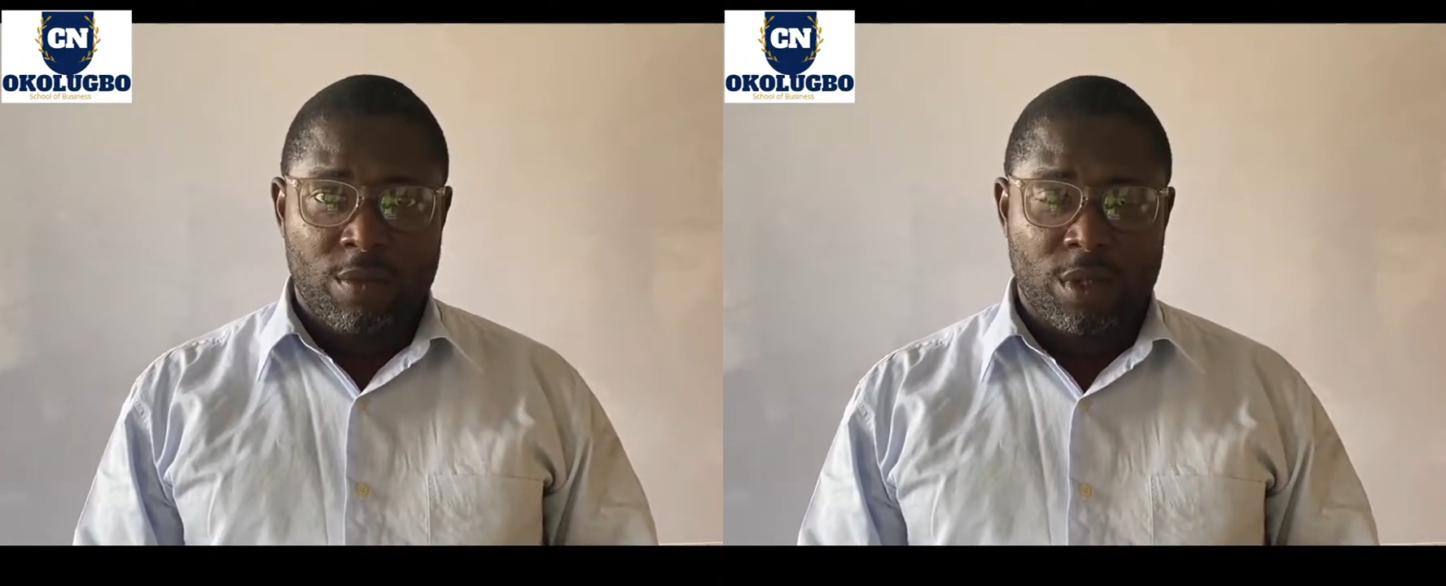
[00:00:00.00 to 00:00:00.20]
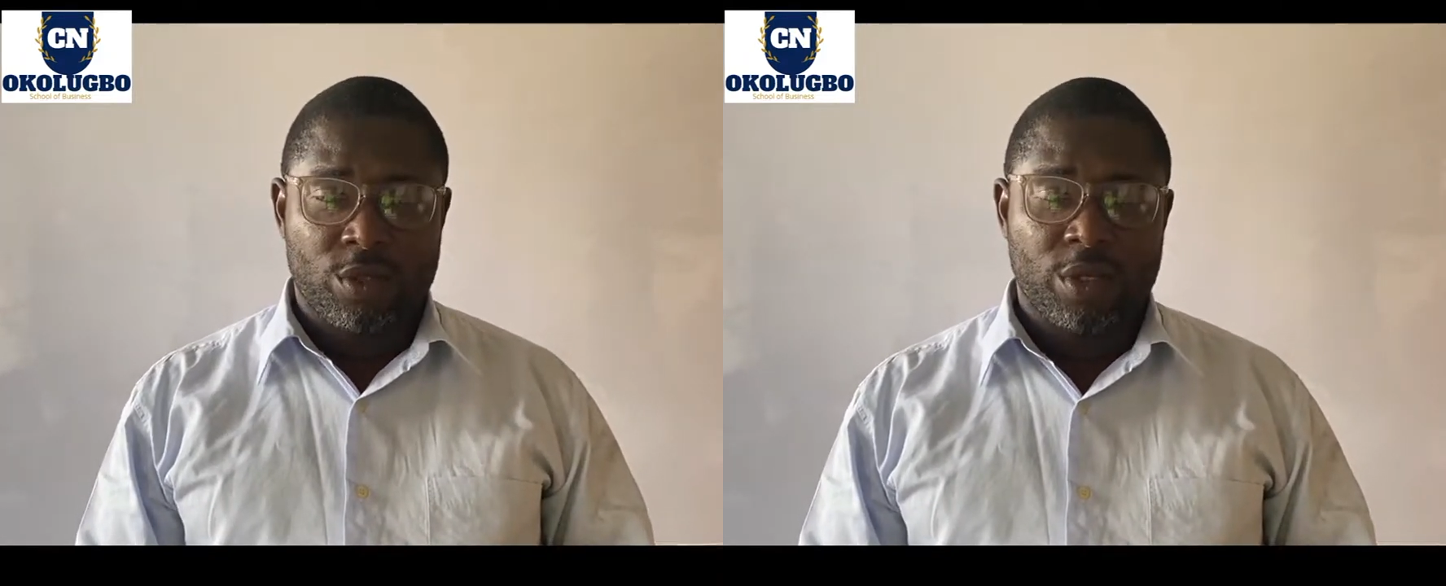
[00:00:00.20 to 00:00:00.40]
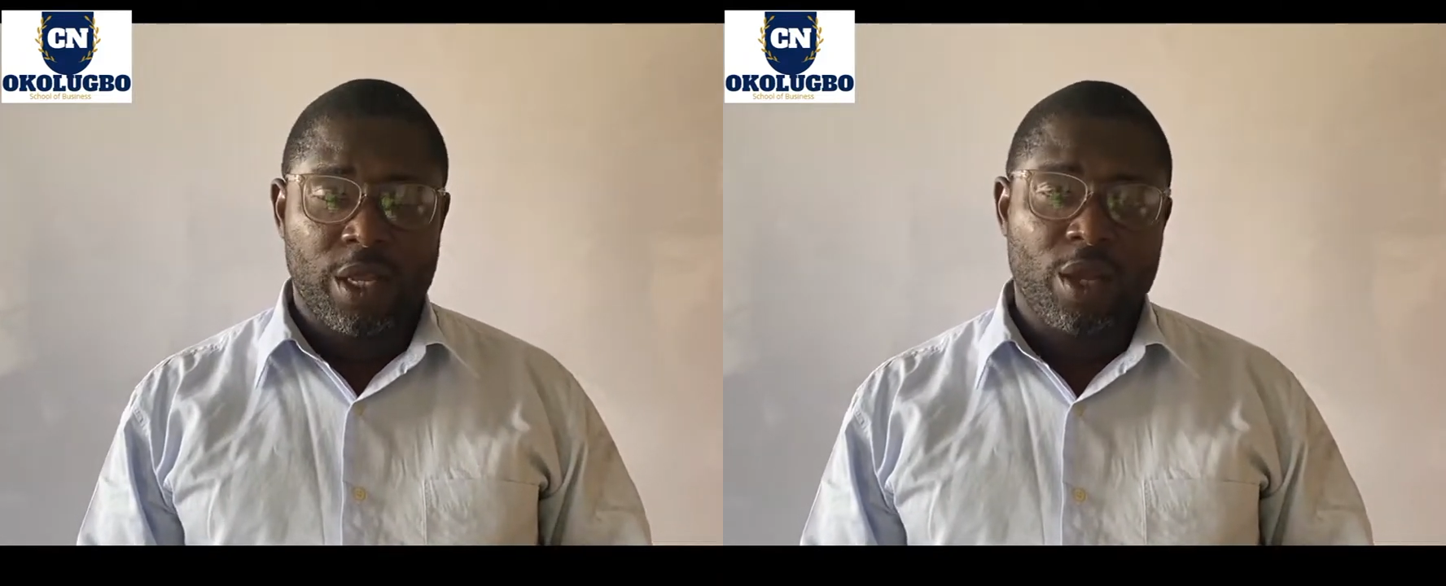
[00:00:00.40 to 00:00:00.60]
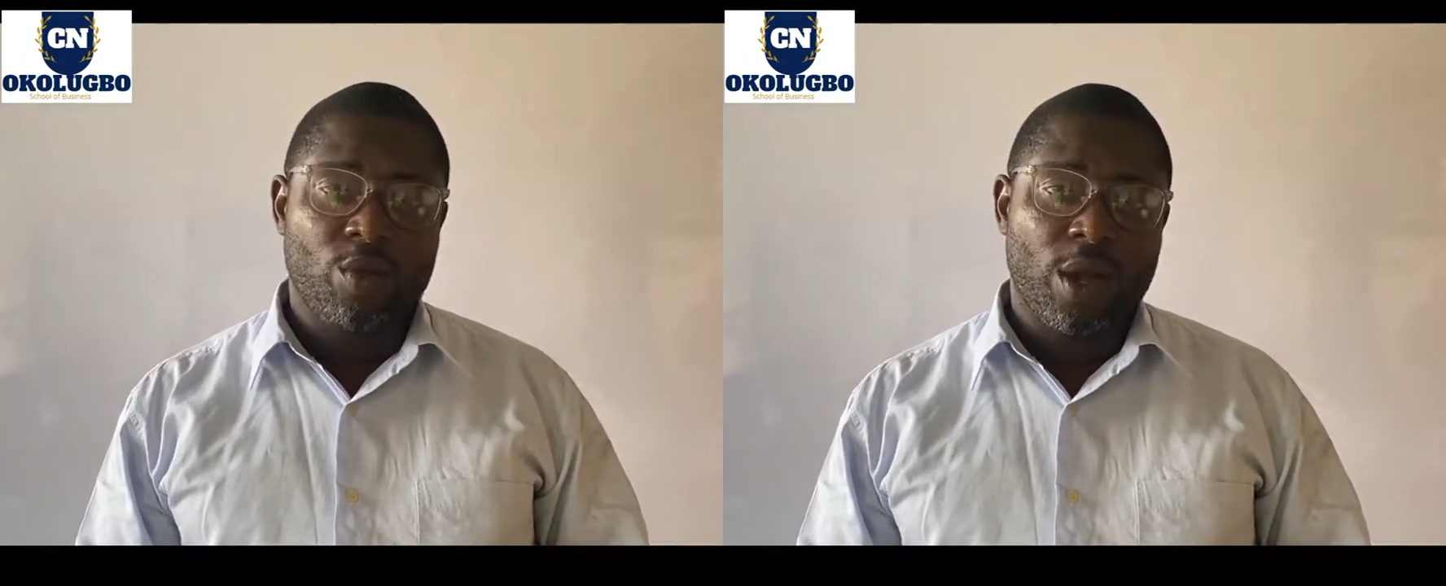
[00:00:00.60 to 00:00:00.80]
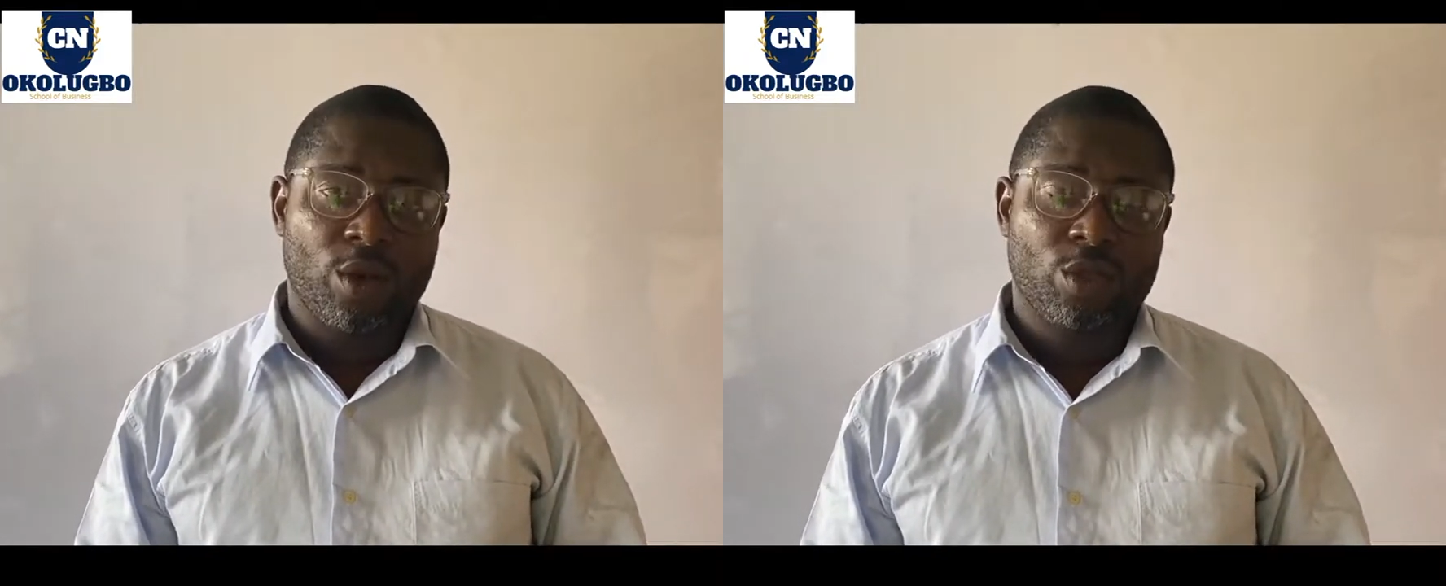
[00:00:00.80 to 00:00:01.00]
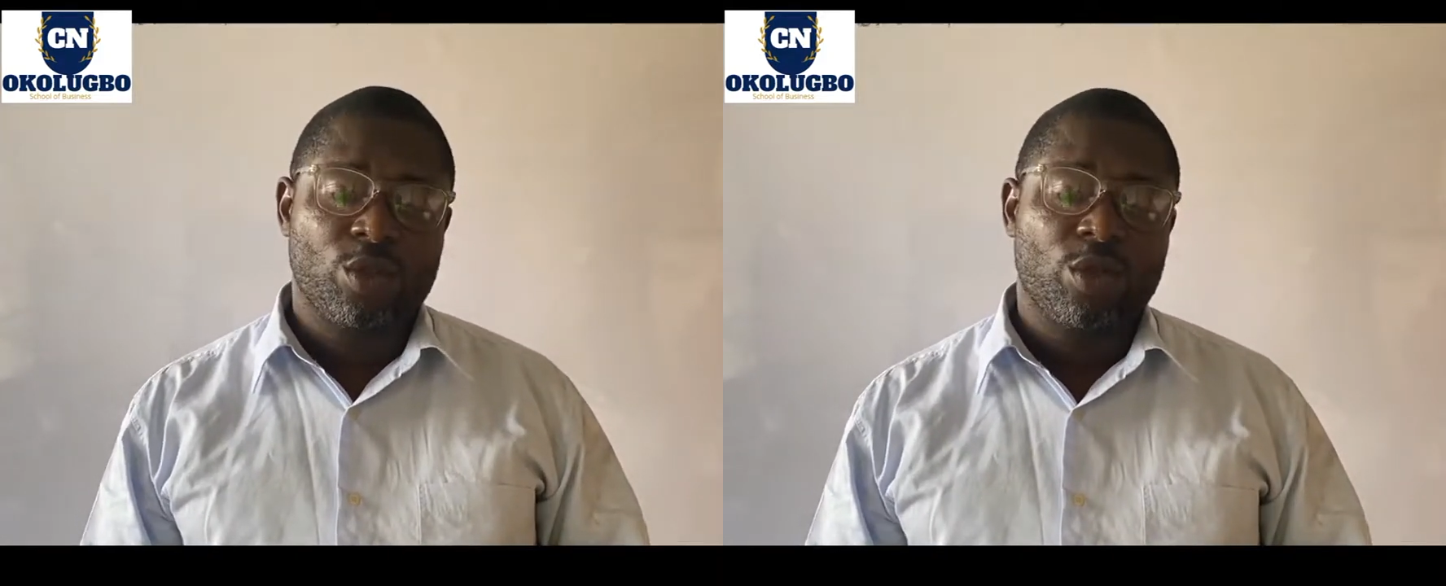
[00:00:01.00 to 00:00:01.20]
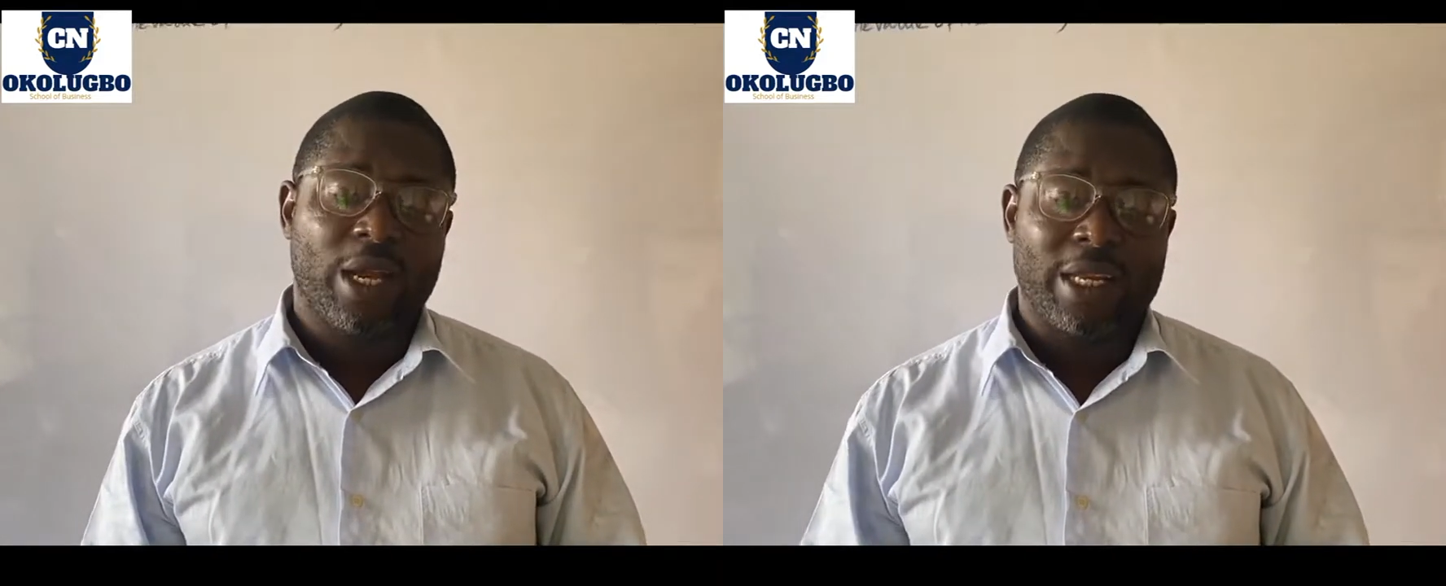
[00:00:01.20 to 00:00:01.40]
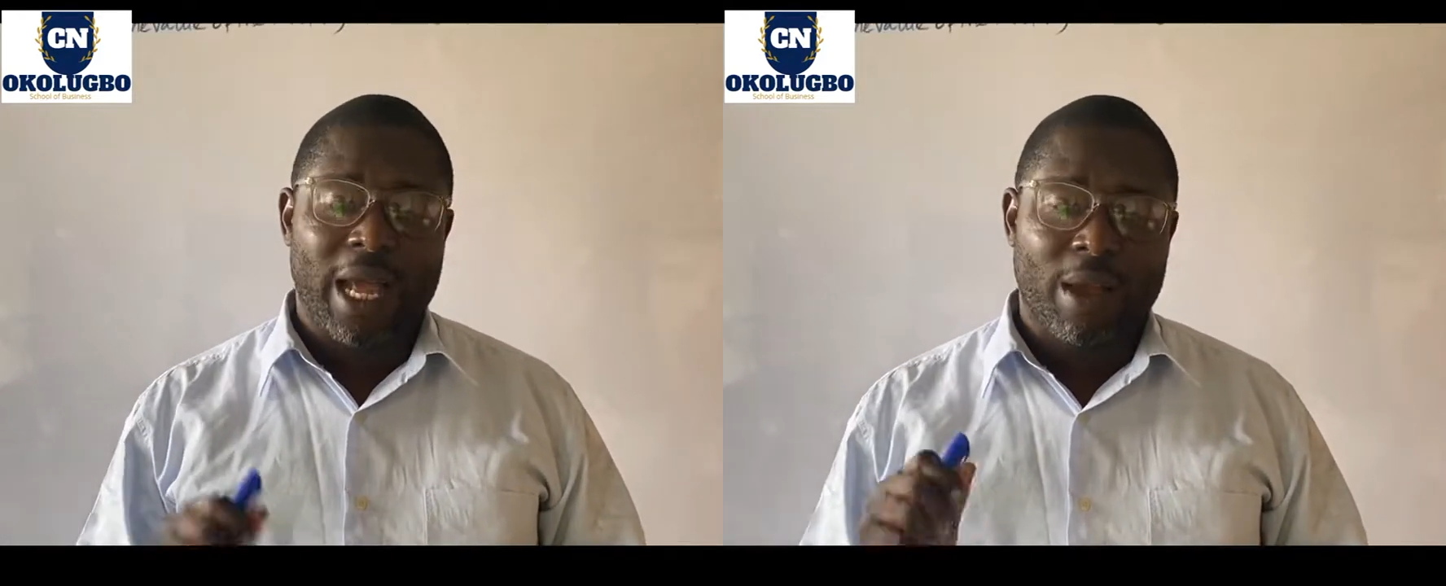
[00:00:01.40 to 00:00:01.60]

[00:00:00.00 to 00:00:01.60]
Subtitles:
But today we're going to look at